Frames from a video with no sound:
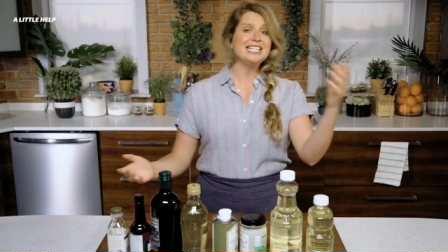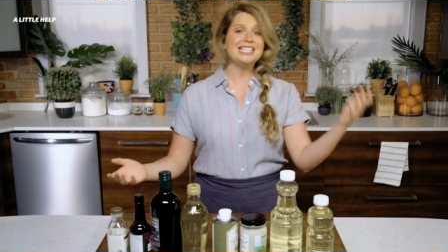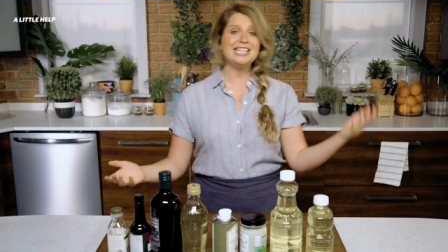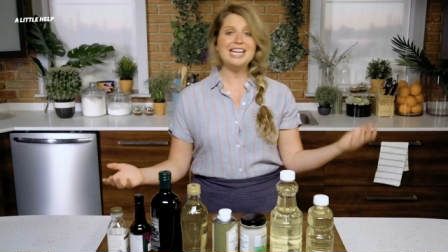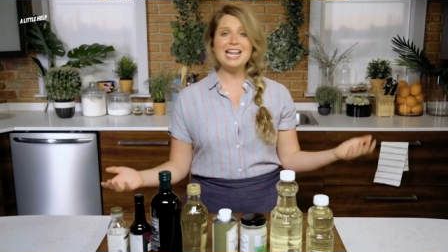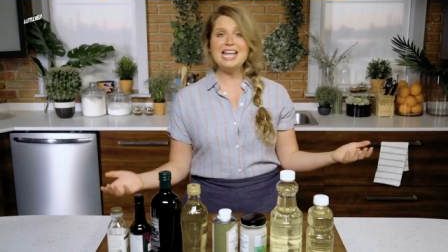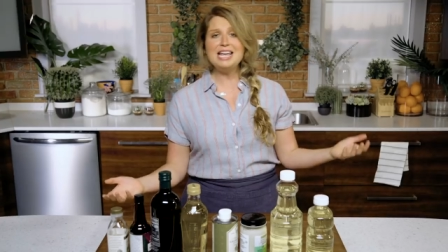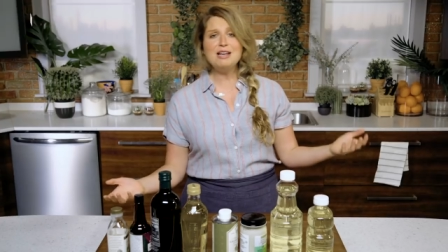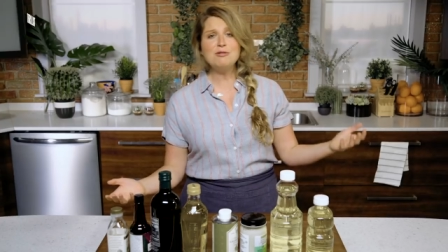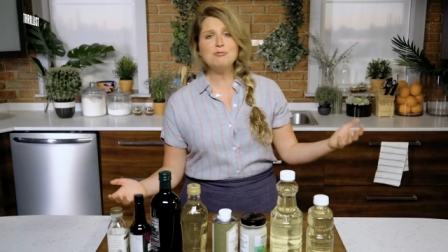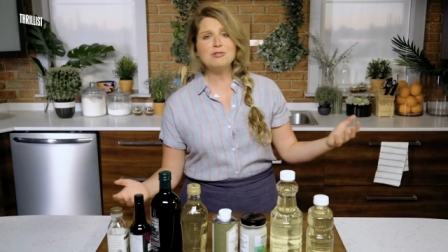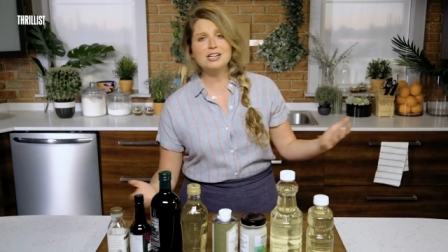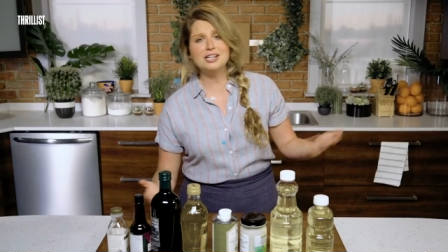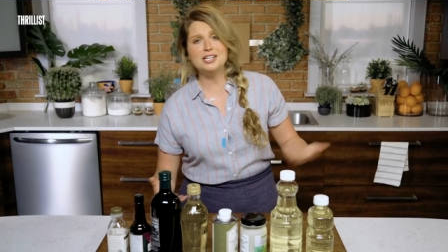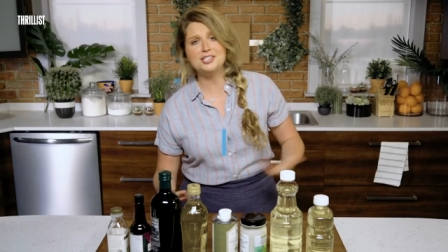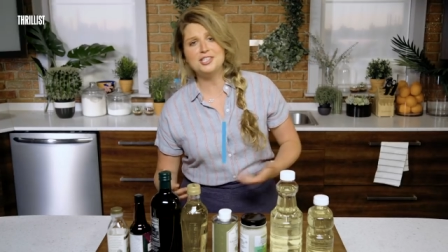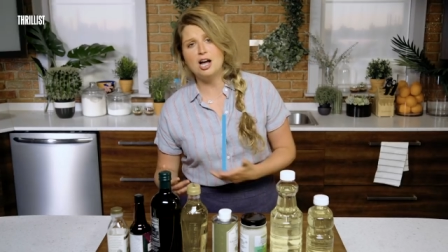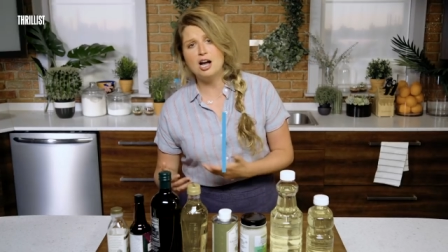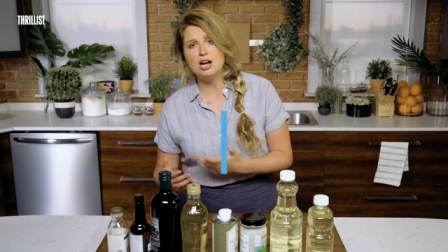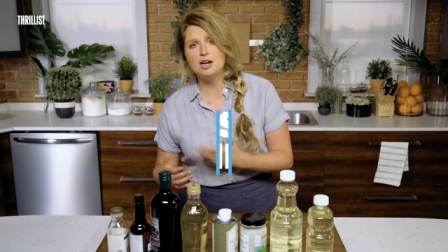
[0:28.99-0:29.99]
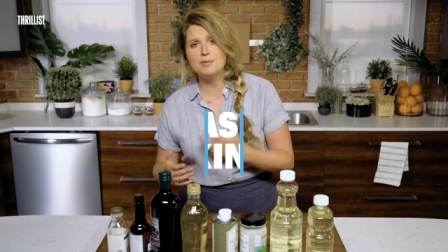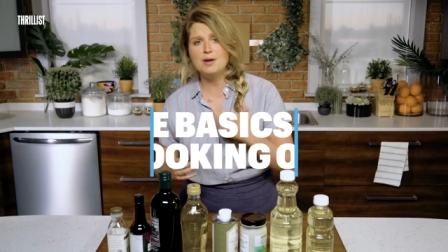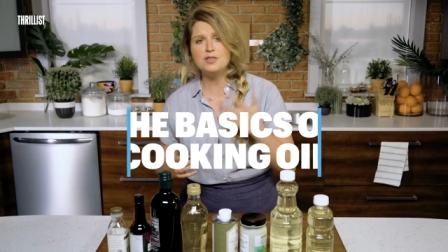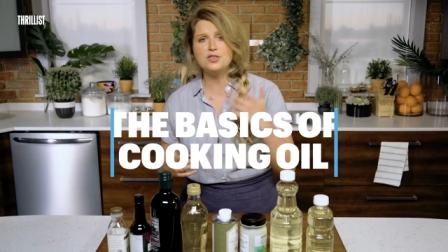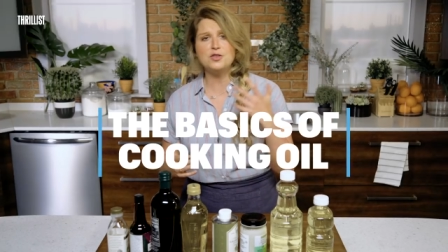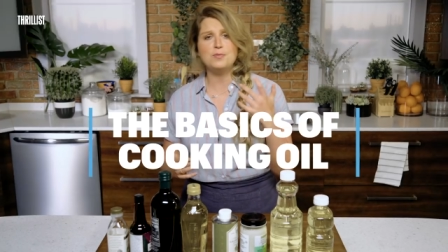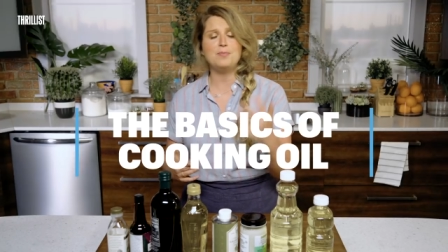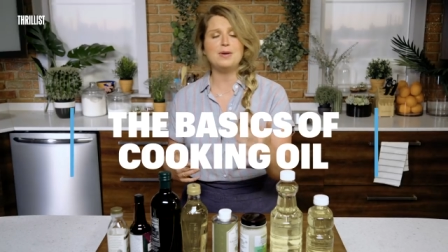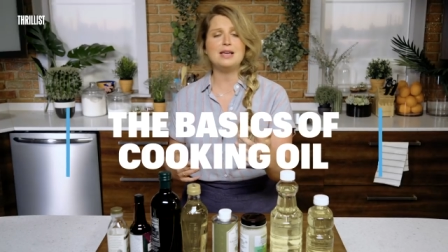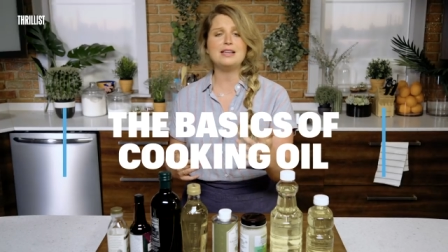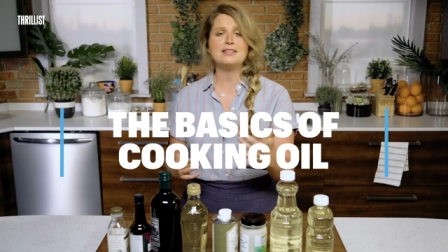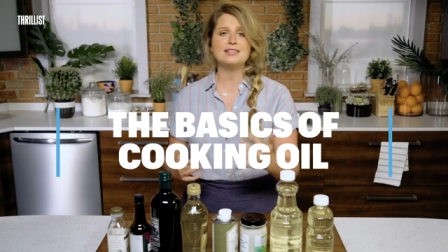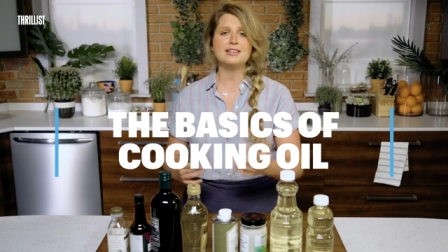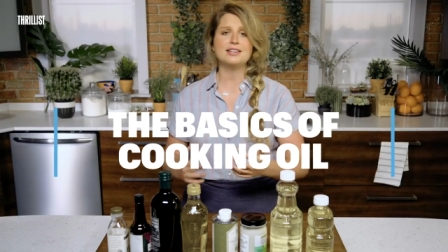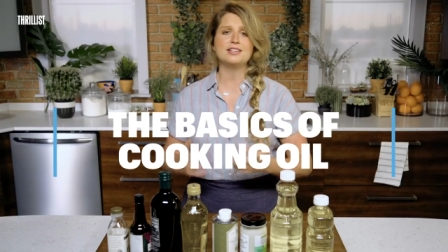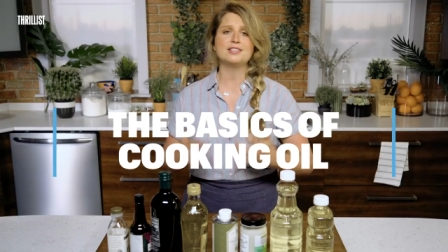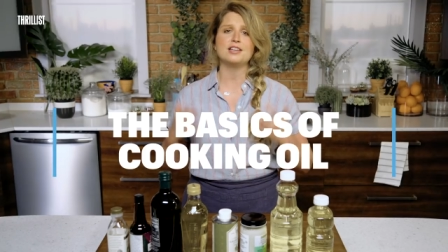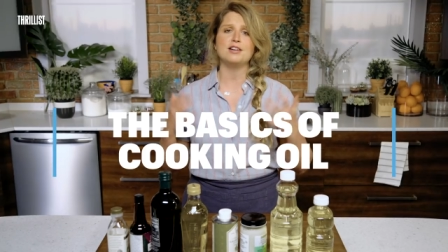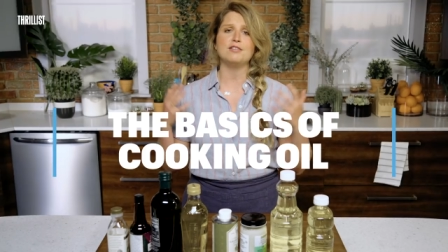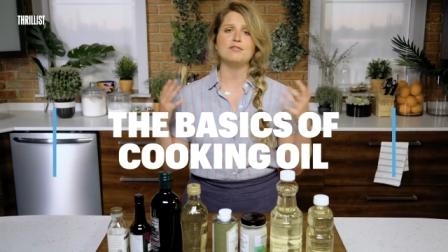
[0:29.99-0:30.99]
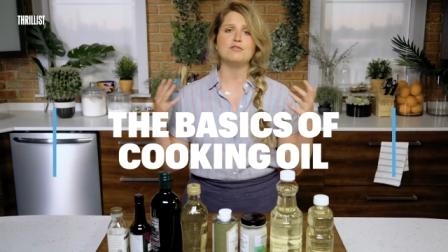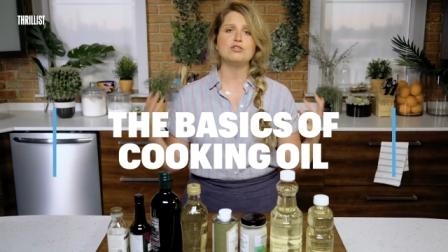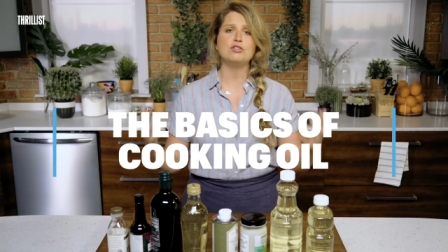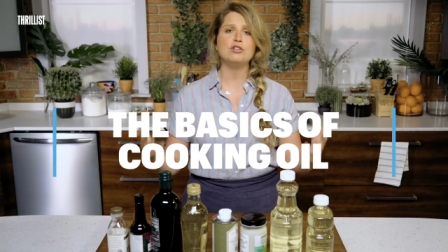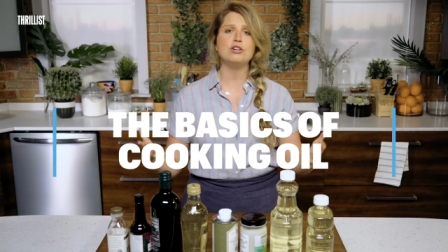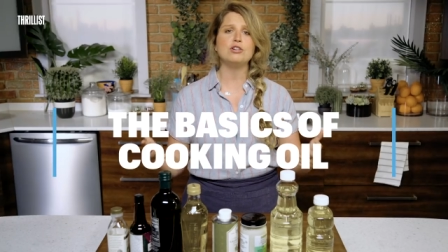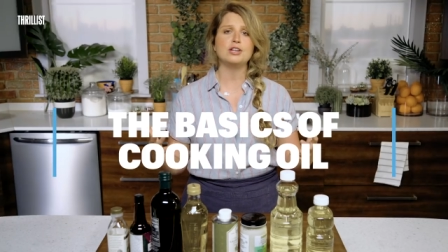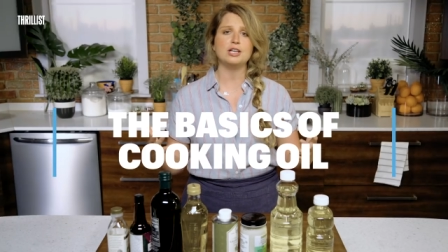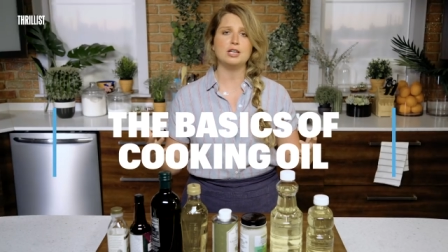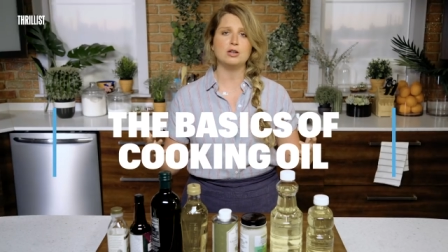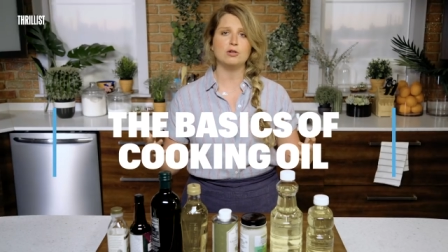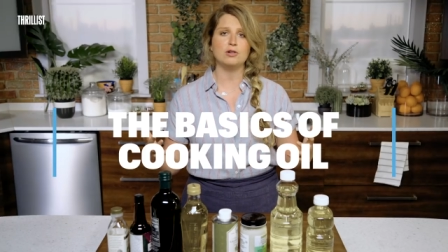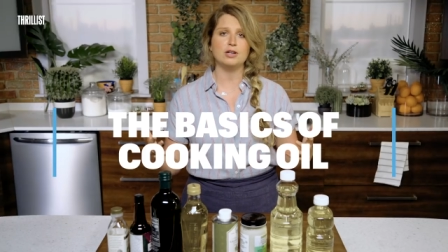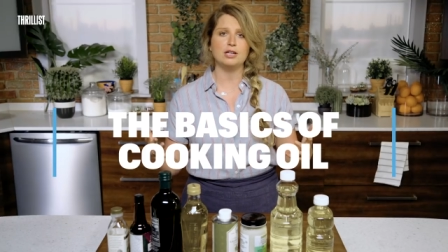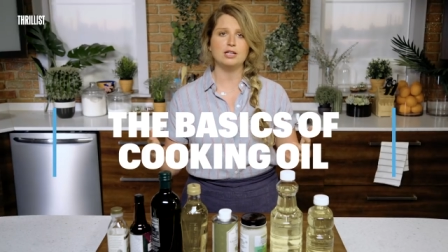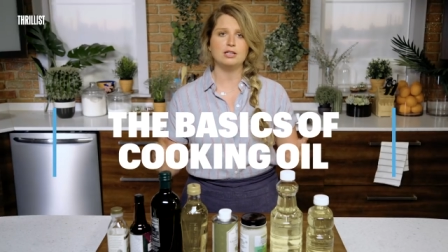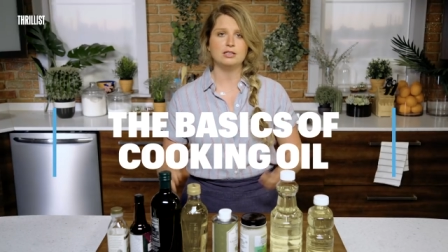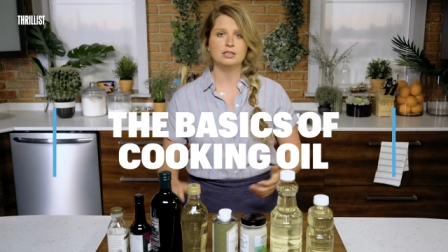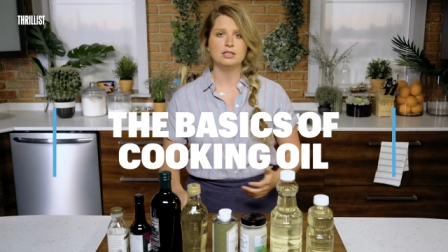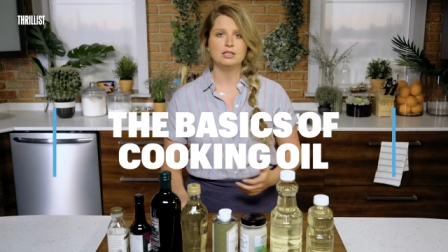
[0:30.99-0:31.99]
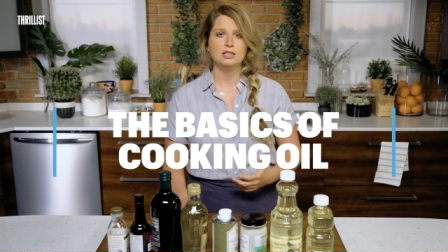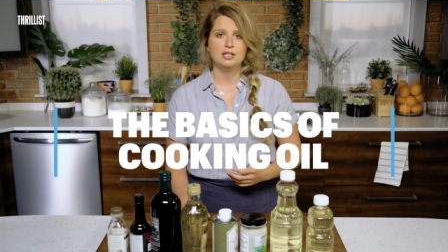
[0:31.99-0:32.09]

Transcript: Today, we're gonna talk about the basics of cooking oil.